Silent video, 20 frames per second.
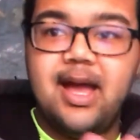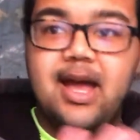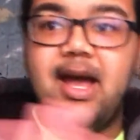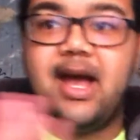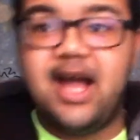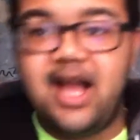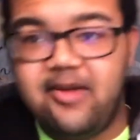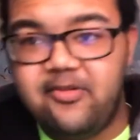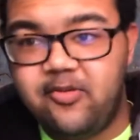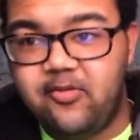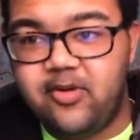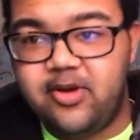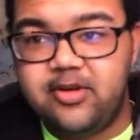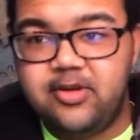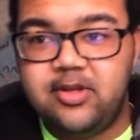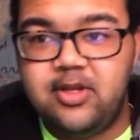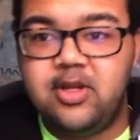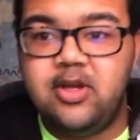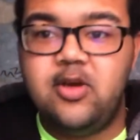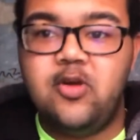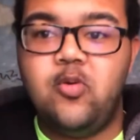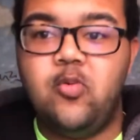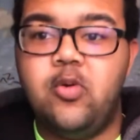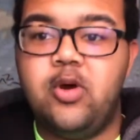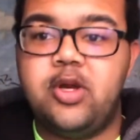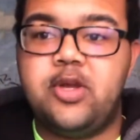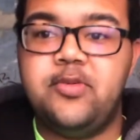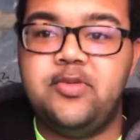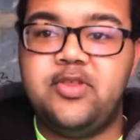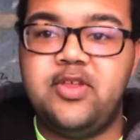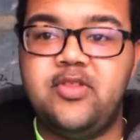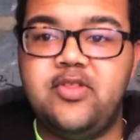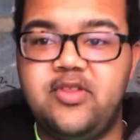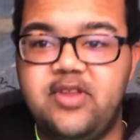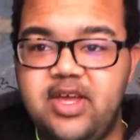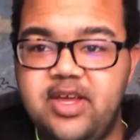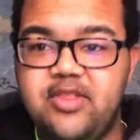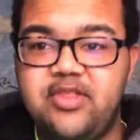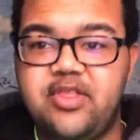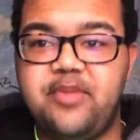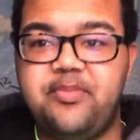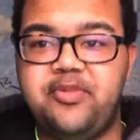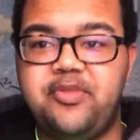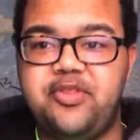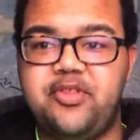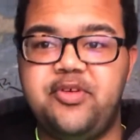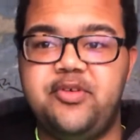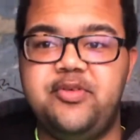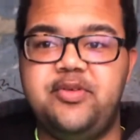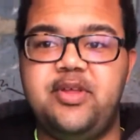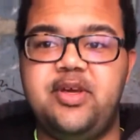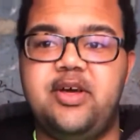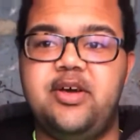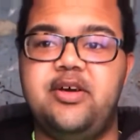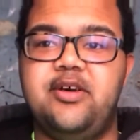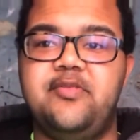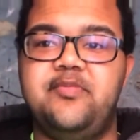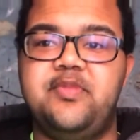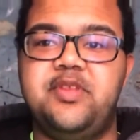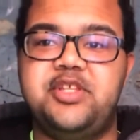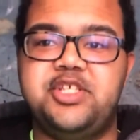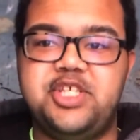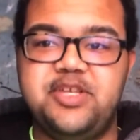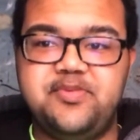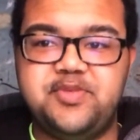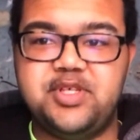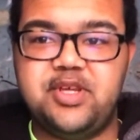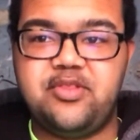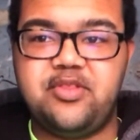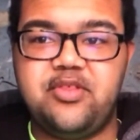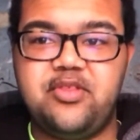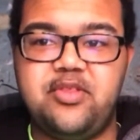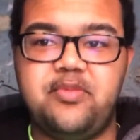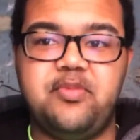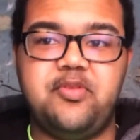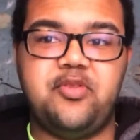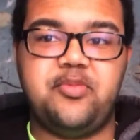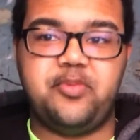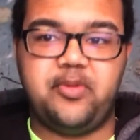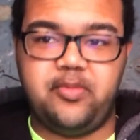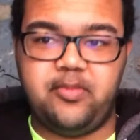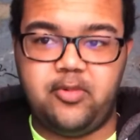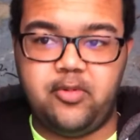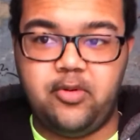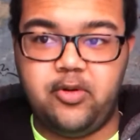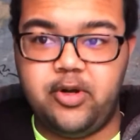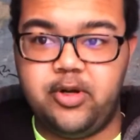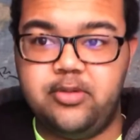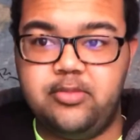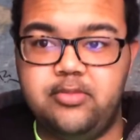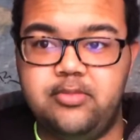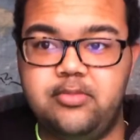Hi everyone, welcome to today's episode of the Chief Justice of the Supreme Court.